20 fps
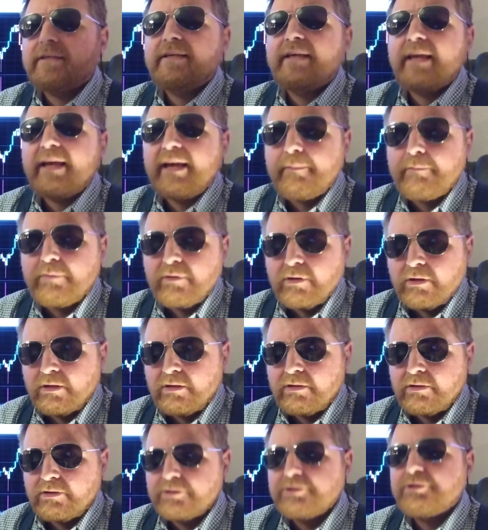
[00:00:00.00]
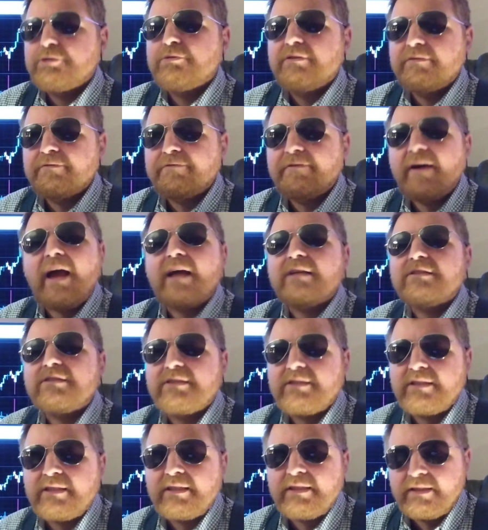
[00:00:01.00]
gamble or to
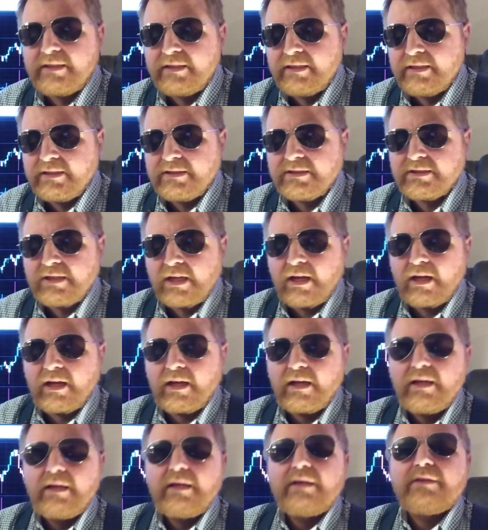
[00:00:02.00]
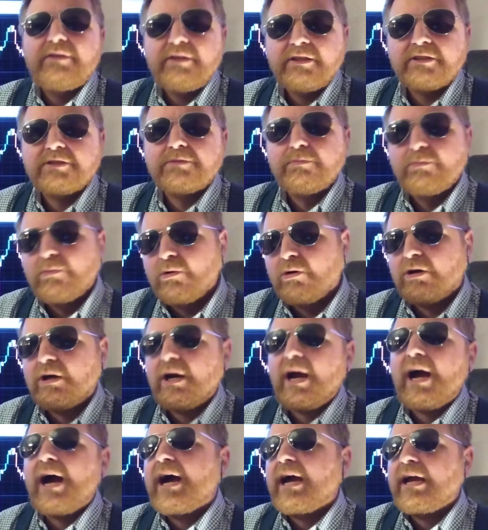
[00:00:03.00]
invest in these more
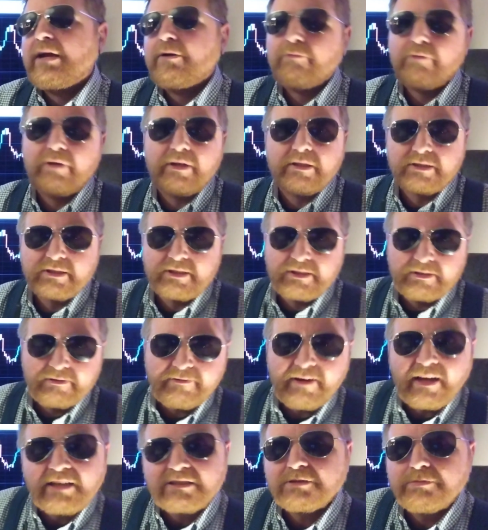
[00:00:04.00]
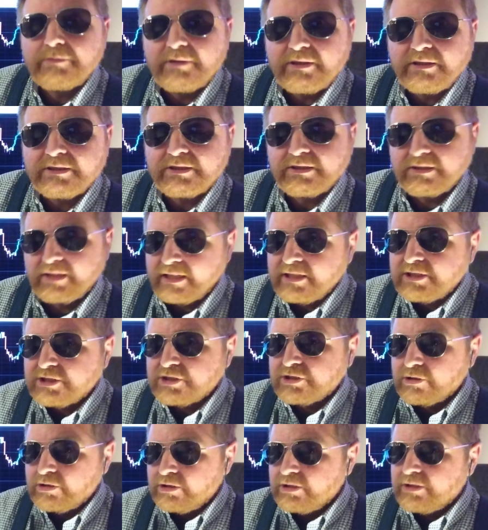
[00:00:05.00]
high-risk investments, like
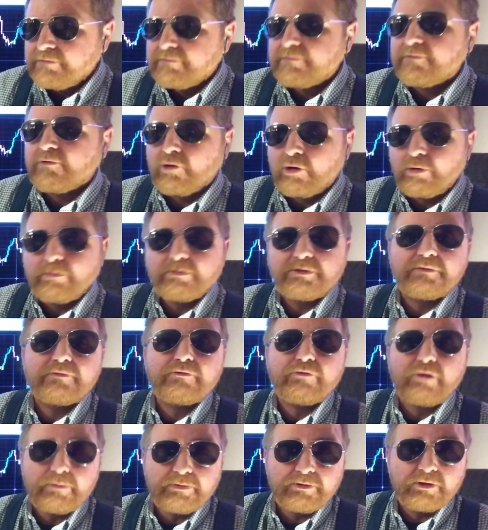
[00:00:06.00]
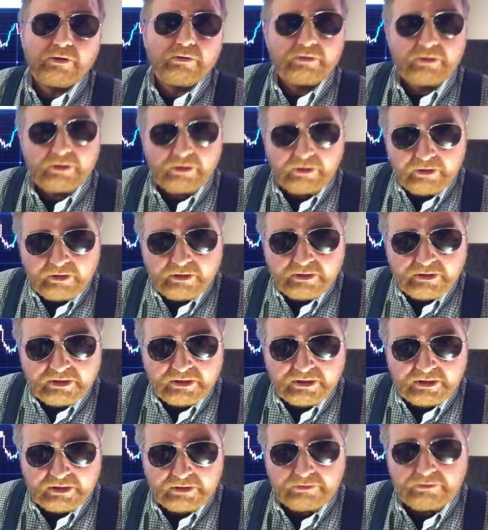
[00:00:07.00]
certain forms of
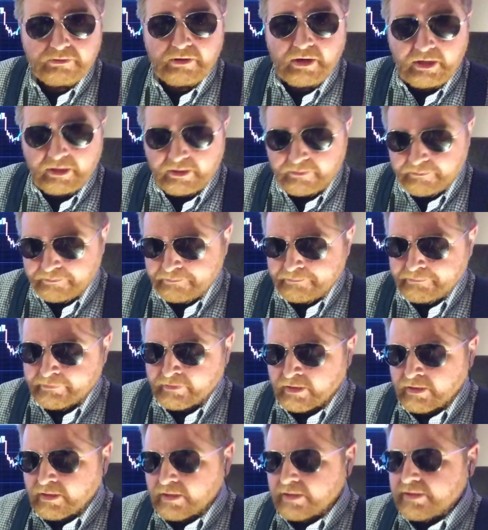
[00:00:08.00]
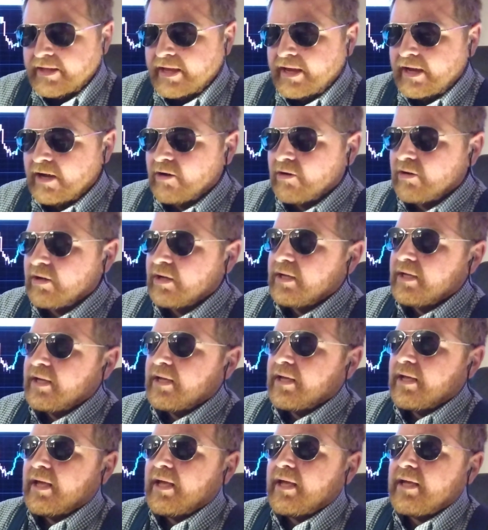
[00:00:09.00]
cryptocurrency, right? Now,
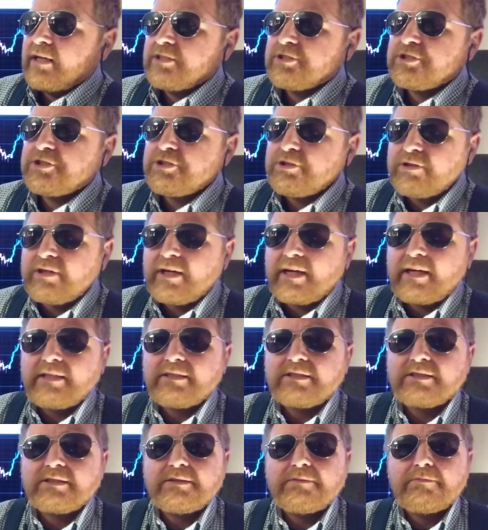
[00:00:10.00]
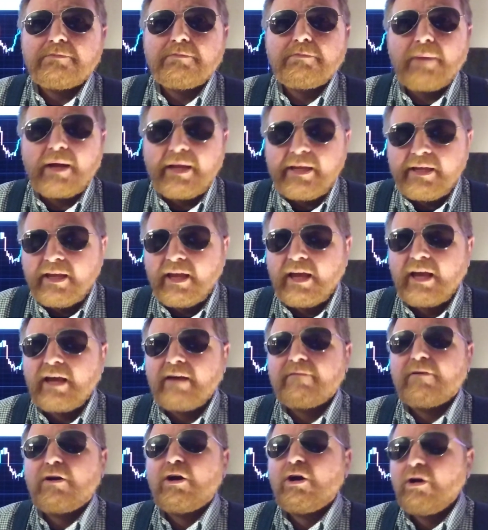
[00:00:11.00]
as you guys might
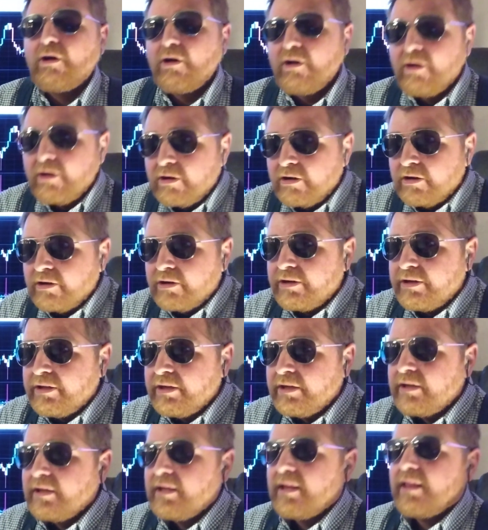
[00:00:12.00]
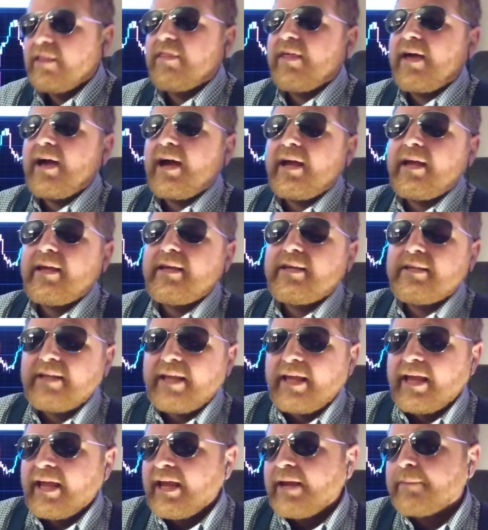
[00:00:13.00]
have heard, that
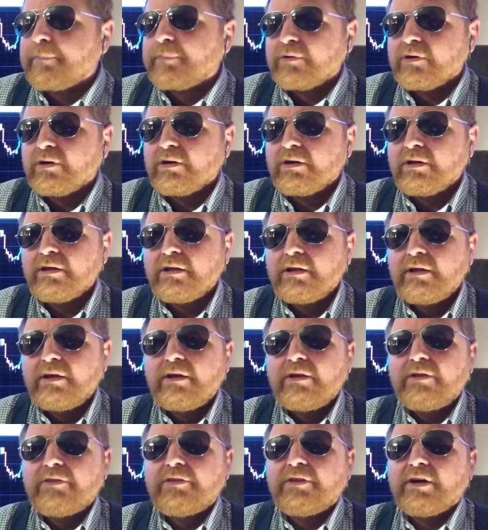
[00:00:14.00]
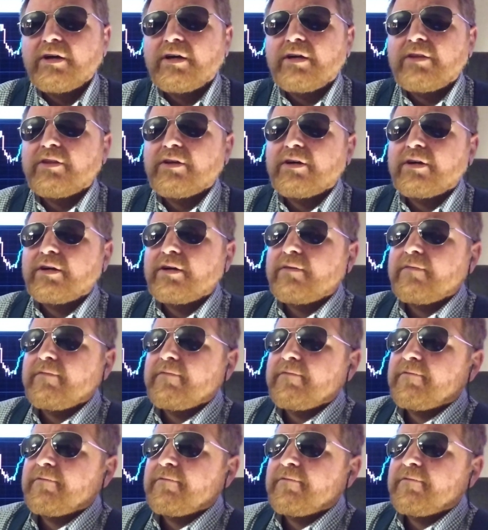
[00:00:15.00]
in April, the